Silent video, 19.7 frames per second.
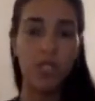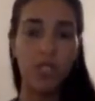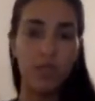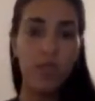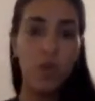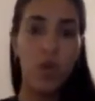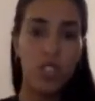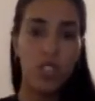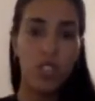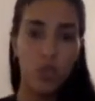Because
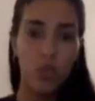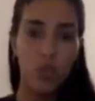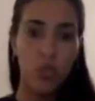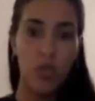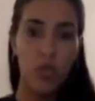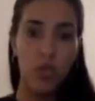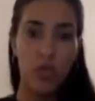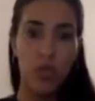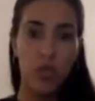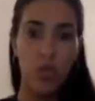of course,
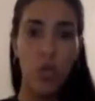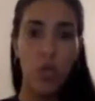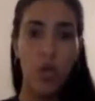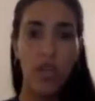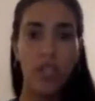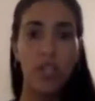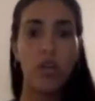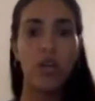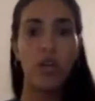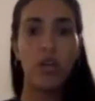
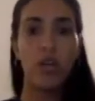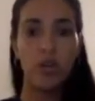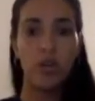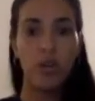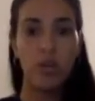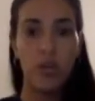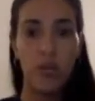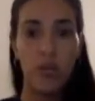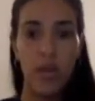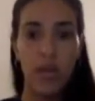when you're
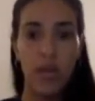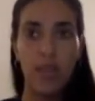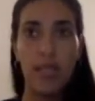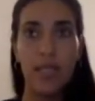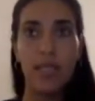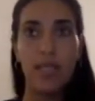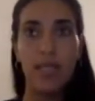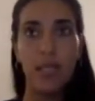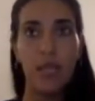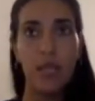
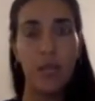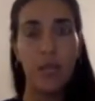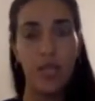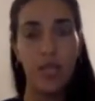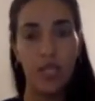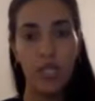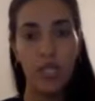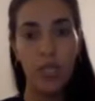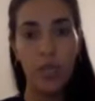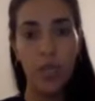assessing a
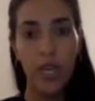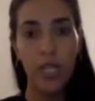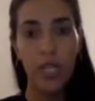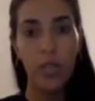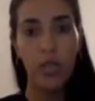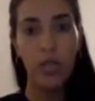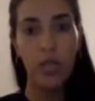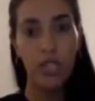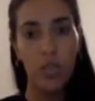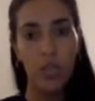person's brain,
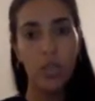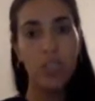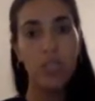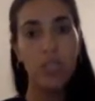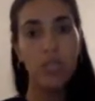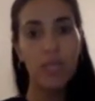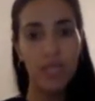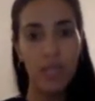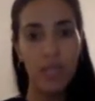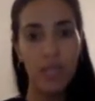you also want
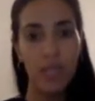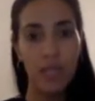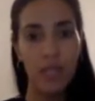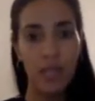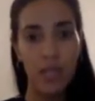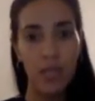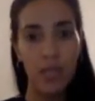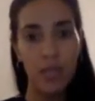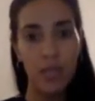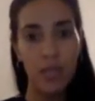to be assessing
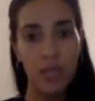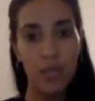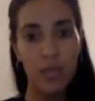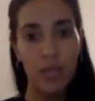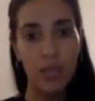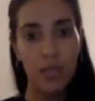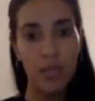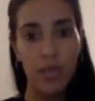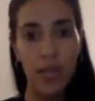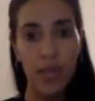their
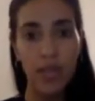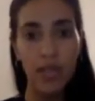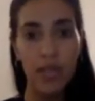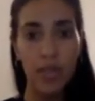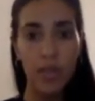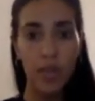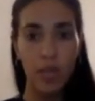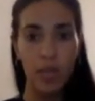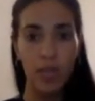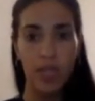symptoms, right?
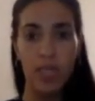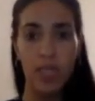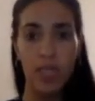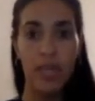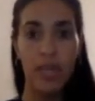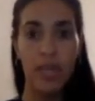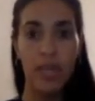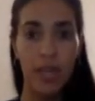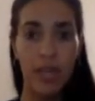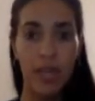You want to
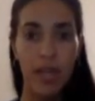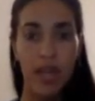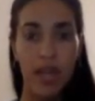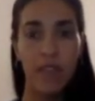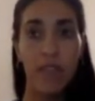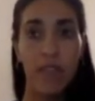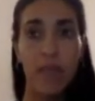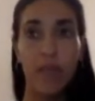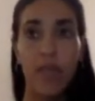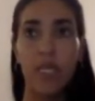see
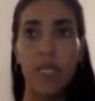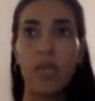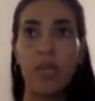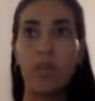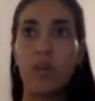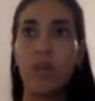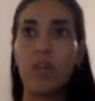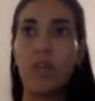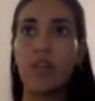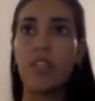if they're making
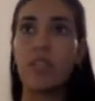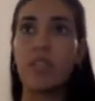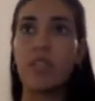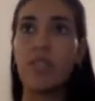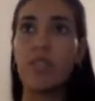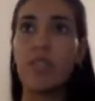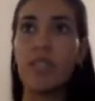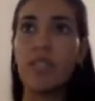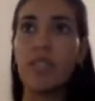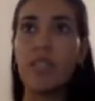progress.
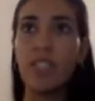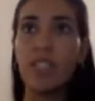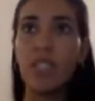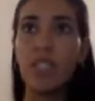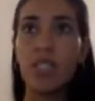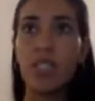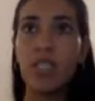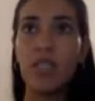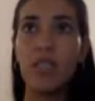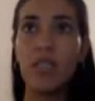But
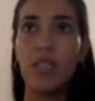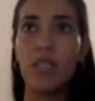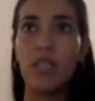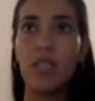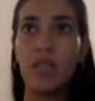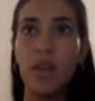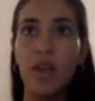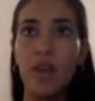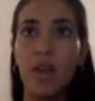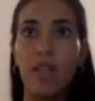essentially, it
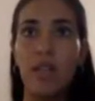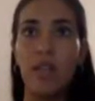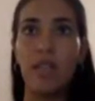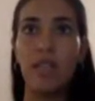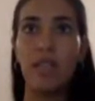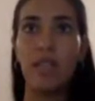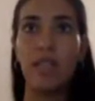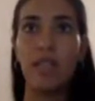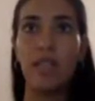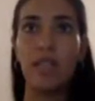is
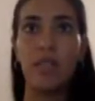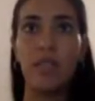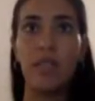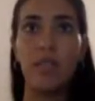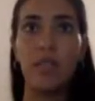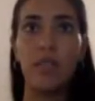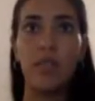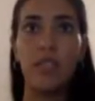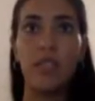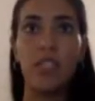currently a
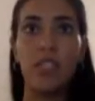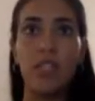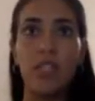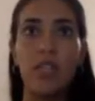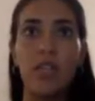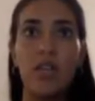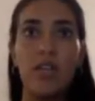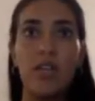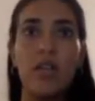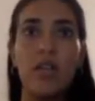separate feature.